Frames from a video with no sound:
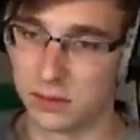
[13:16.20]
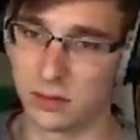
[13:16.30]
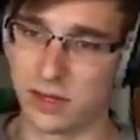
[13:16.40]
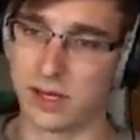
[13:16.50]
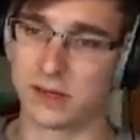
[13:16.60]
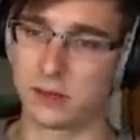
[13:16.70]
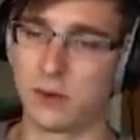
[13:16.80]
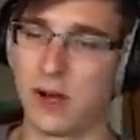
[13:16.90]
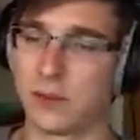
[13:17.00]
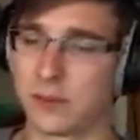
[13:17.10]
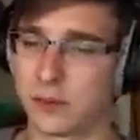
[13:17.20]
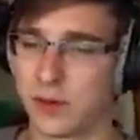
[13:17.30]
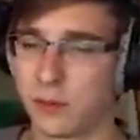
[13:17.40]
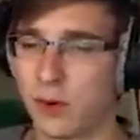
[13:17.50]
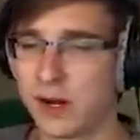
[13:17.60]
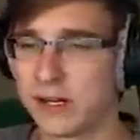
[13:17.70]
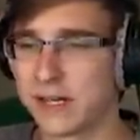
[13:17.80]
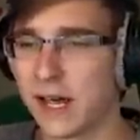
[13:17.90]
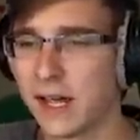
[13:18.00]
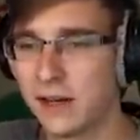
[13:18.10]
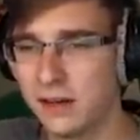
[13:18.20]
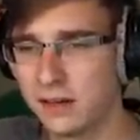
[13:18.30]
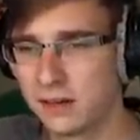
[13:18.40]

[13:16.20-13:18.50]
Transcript: okay, so what? Between one and ten?